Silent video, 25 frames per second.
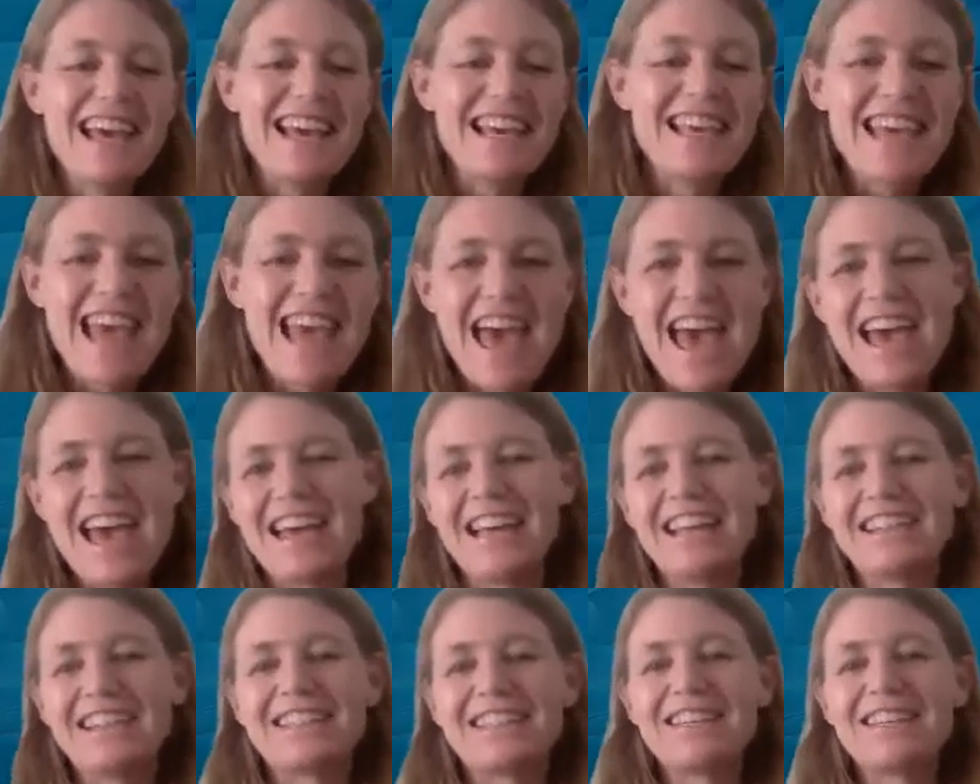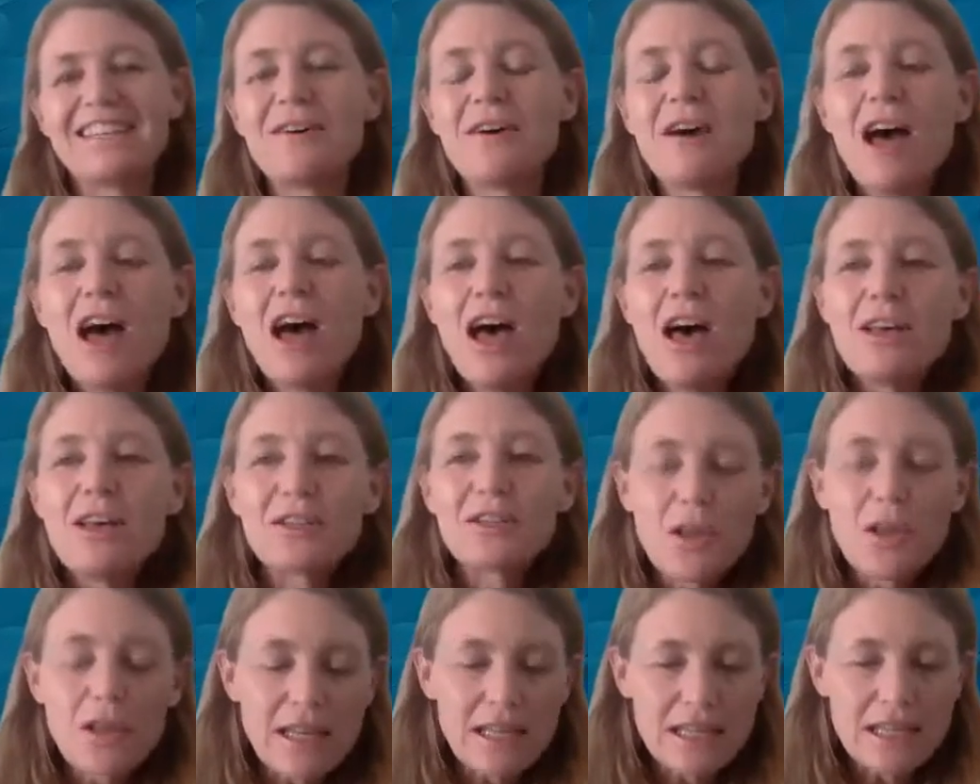Yeah. So
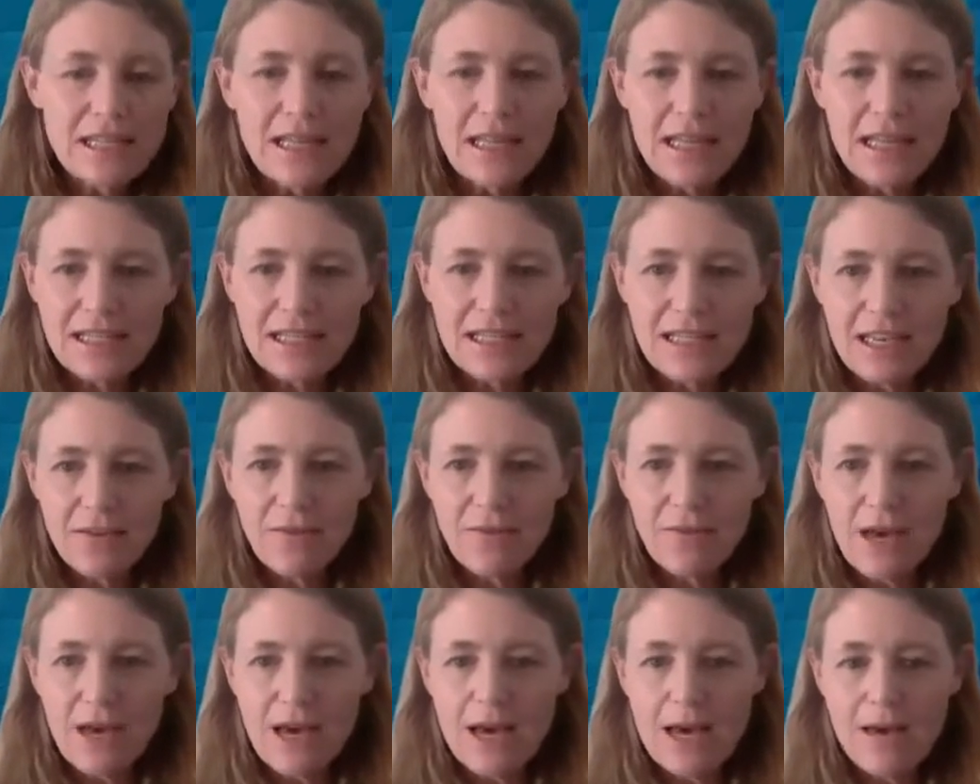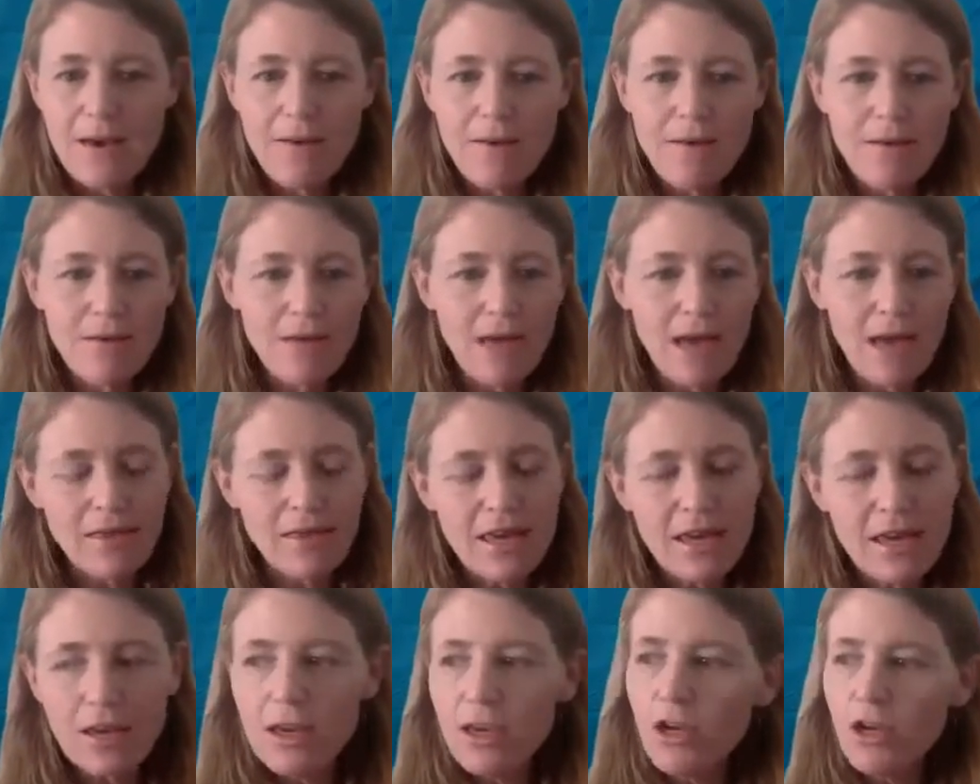let's see. Let's give. I
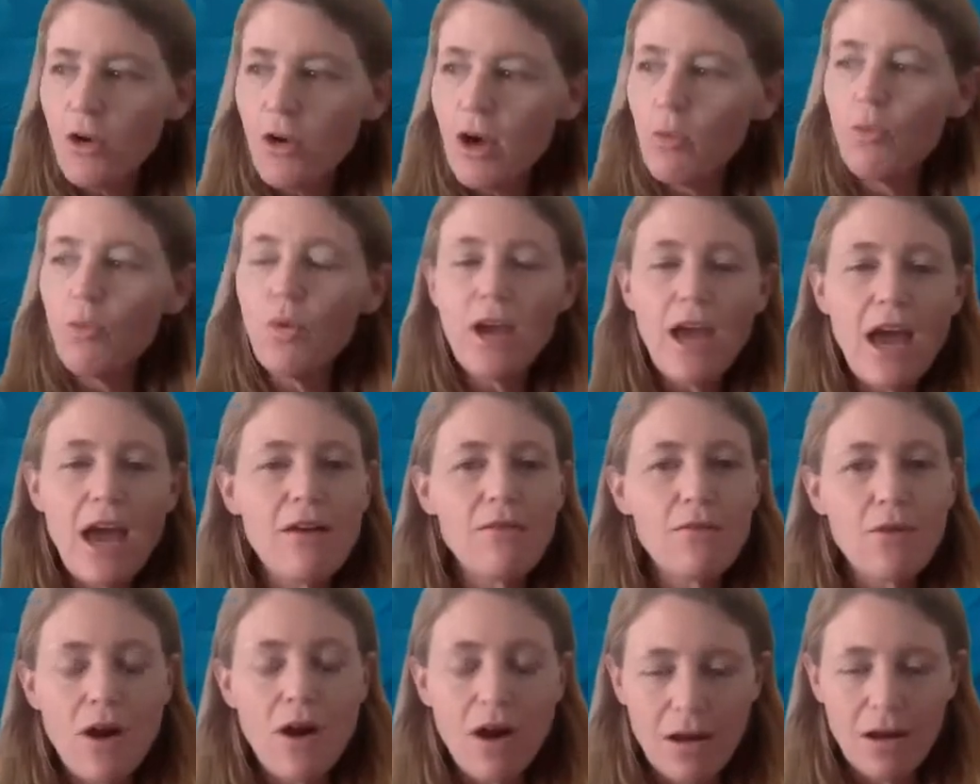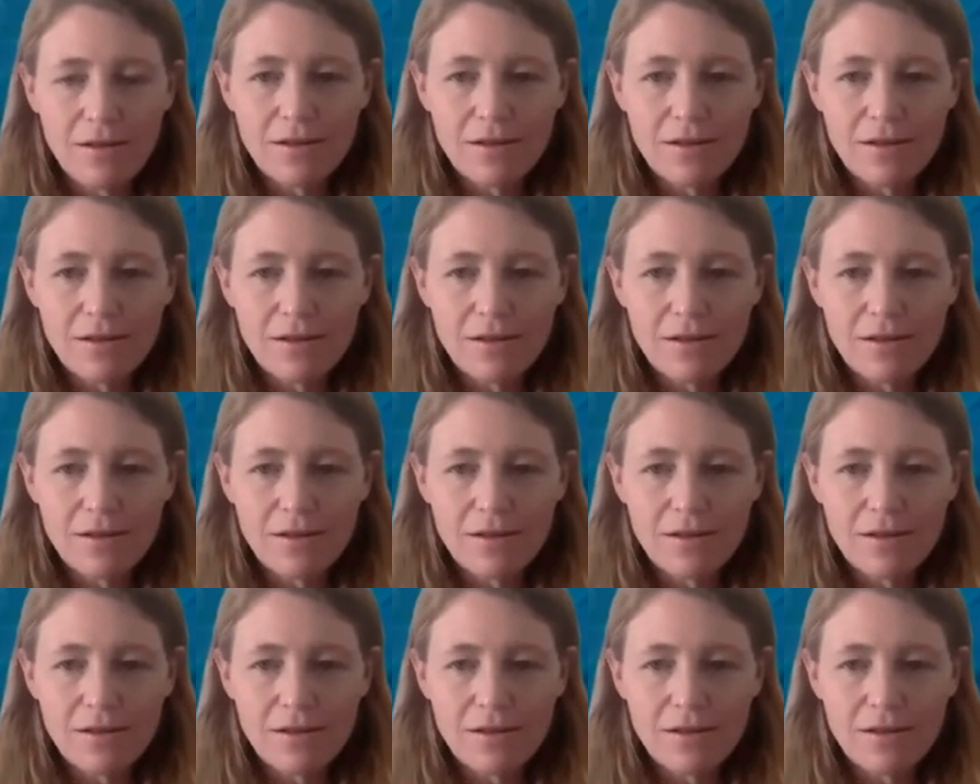think we have